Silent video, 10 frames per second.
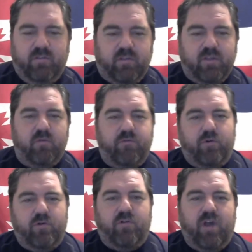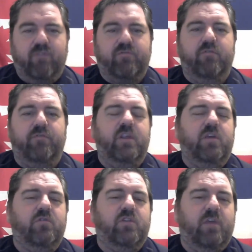that they were photographed or
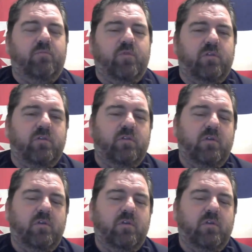videotaped with